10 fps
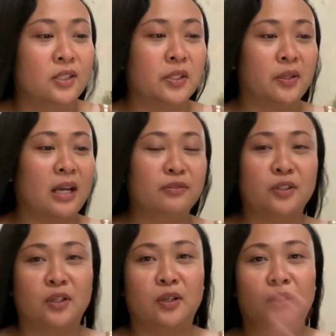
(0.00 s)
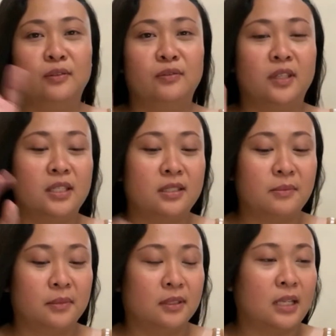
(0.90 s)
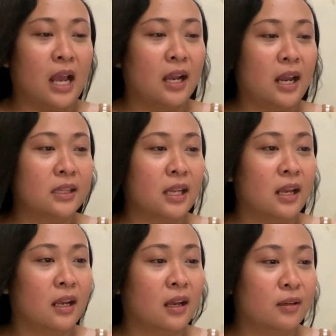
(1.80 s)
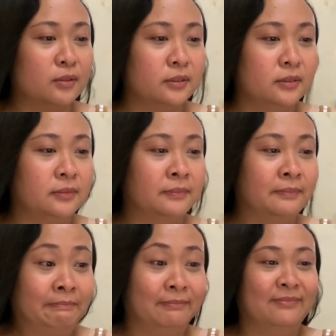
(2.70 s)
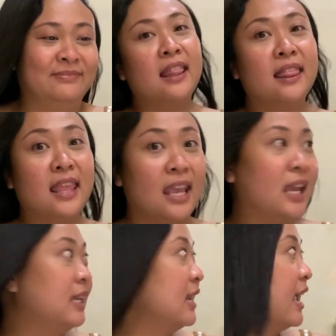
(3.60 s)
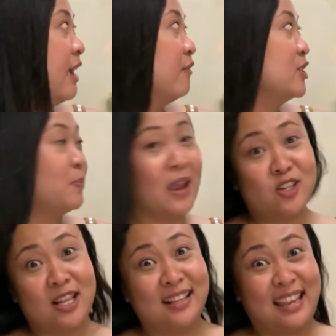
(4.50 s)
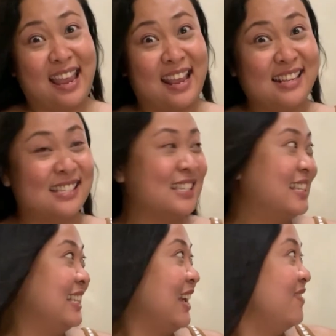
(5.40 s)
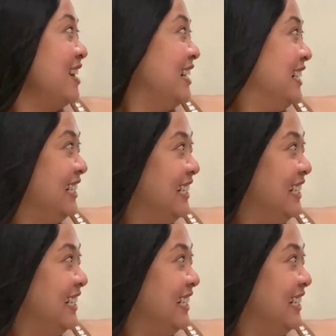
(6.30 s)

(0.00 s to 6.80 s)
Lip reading: So, after all of this, gagala talaga ako. And then, I have a special guest. Come in.